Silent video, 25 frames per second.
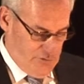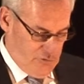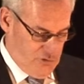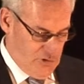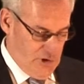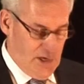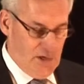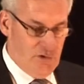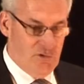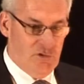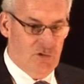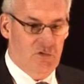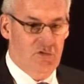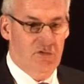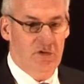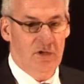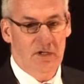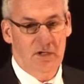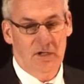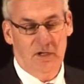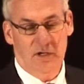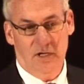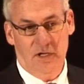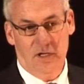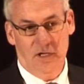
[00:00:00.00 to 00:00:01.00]
changes
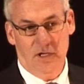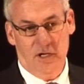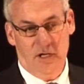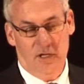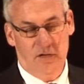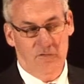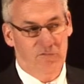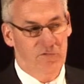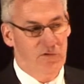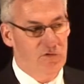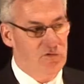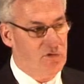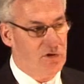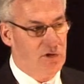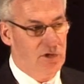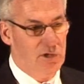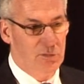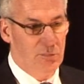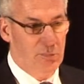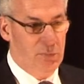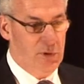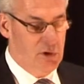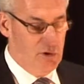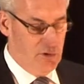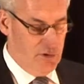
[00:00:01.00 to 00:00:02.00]
in, in
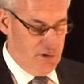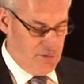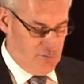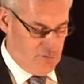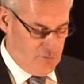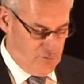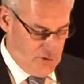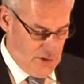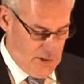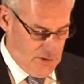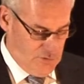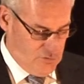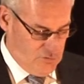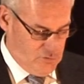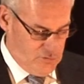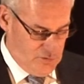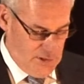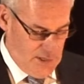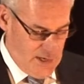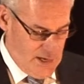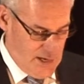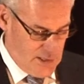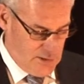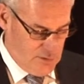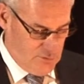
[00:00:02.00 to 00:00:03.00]
physical appearance, changes
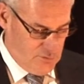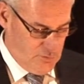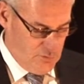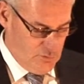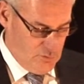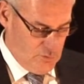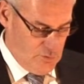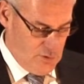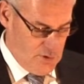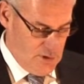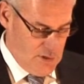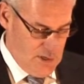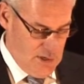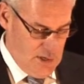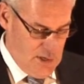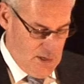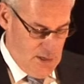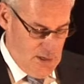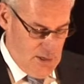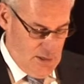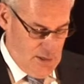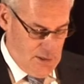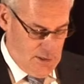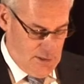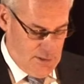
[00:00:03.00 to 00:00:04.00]
in attitude,
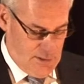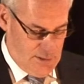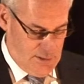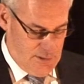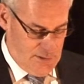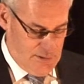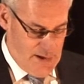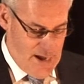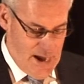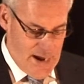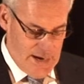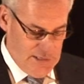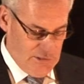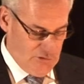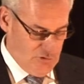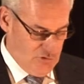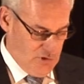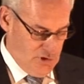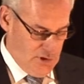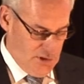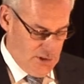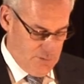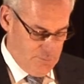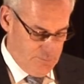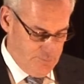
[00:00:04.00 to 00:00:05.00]
uh,
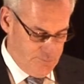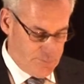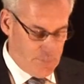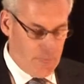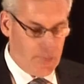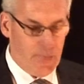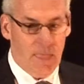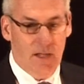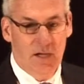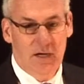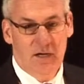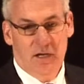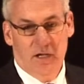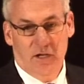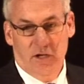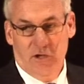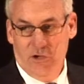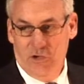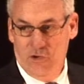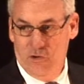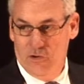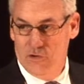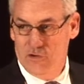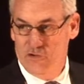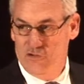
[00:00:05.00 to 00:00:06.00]
hygiene,
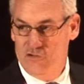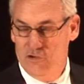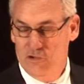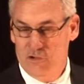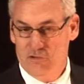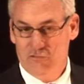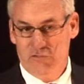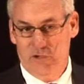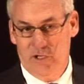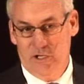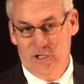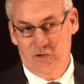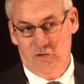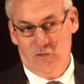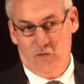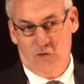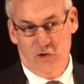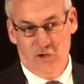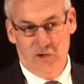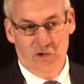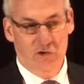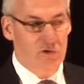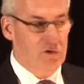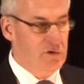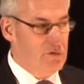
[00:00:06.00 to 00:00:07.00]
your children
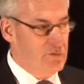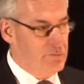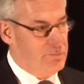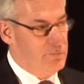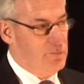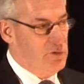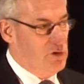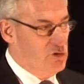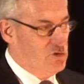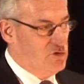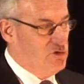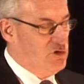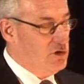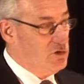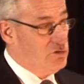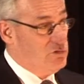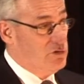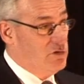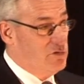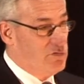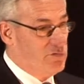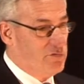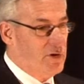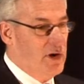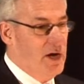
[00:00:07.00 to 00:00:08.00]
or your, your
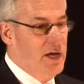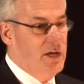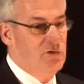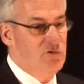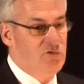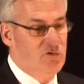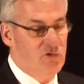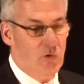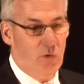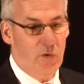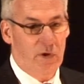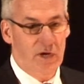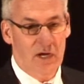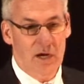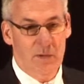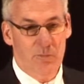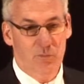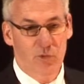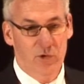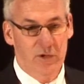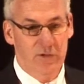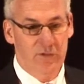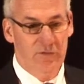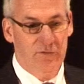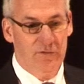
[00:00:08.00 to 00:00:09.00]
children's friends showing
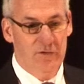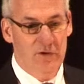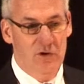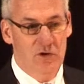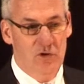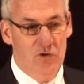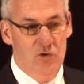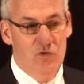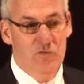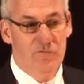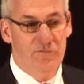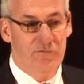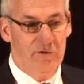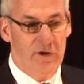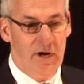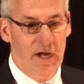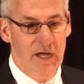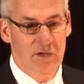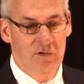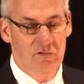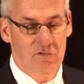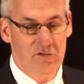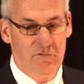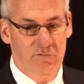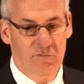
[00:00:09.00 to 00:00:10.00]
up with new
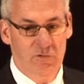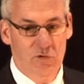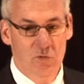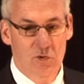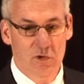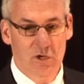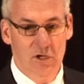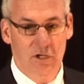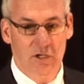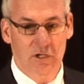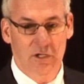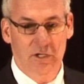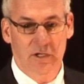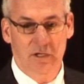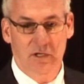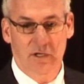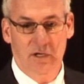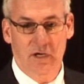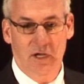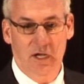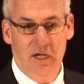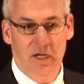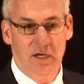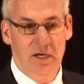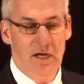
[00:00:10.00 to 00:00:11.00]
friends, if you will,
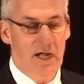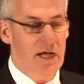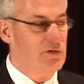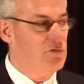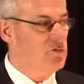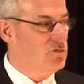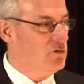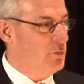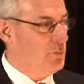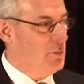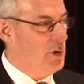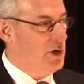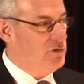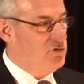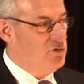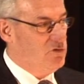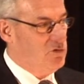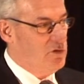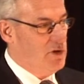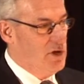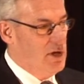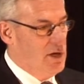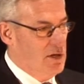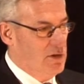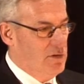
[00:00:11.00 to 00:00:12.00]
and, and not so
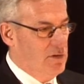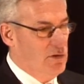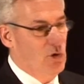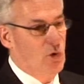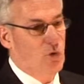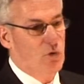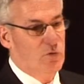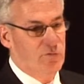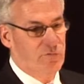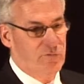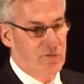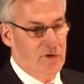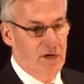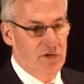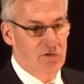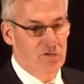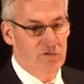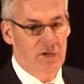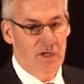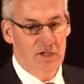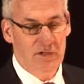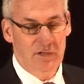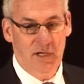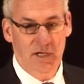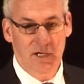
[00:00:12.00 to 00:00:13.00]
much the old
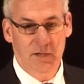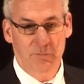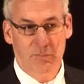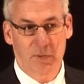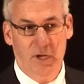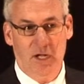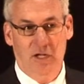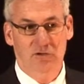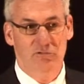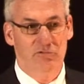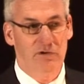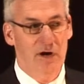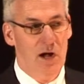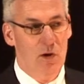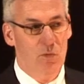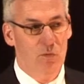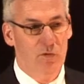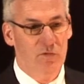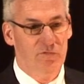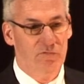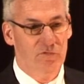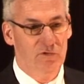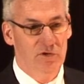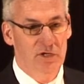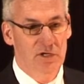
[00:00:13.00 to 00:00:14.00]
friends that they palled around
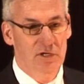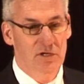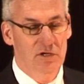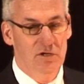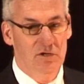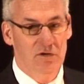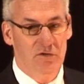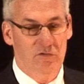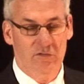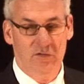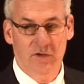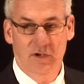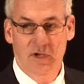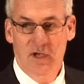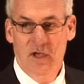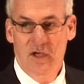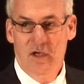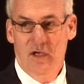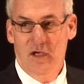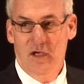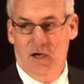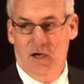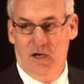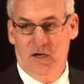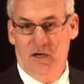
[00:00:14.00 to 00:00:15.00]
with for years,
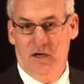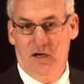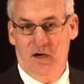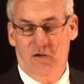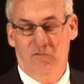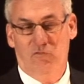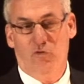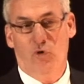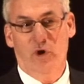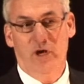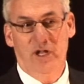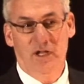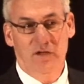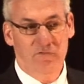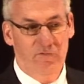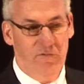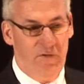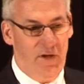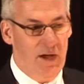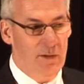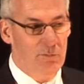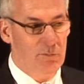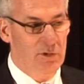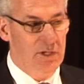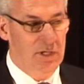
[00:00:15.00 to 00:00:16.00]
uh, avoiding
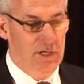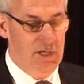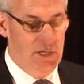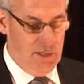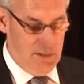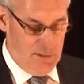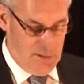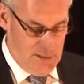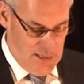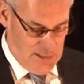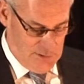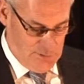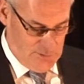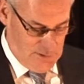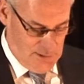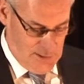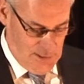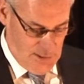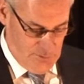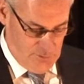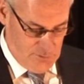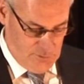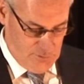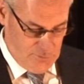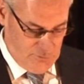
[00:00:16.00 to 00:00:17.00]
family
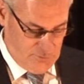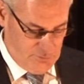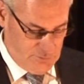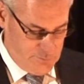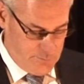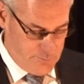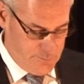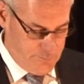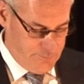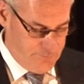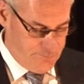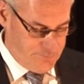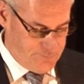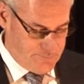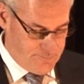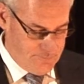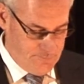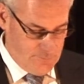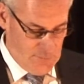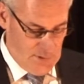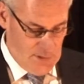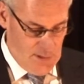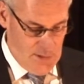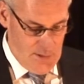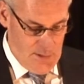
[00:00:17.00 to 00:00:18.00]
get-togethers
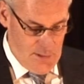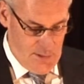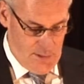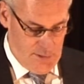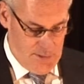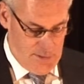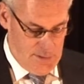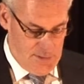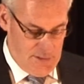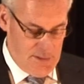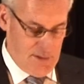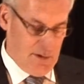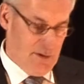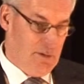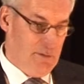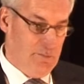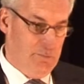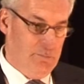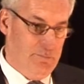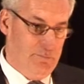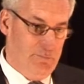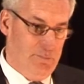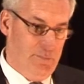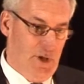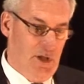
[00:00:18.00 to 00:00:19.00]

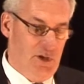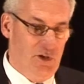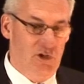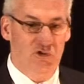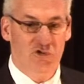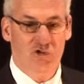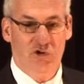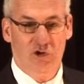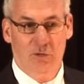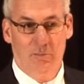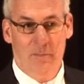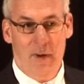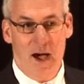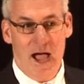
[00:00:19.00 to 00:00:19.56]
um, additional